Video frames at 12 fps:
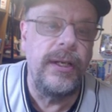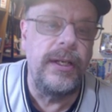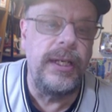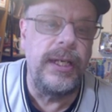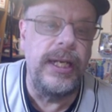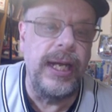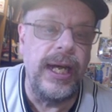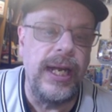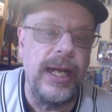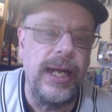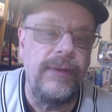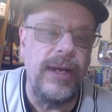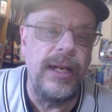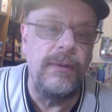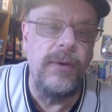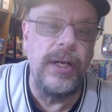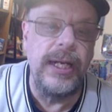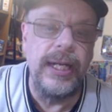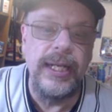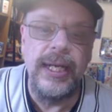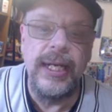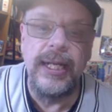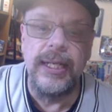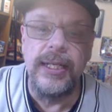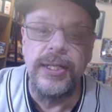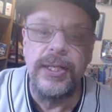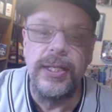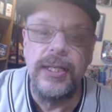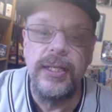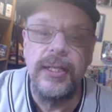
Did not have anyone on that list.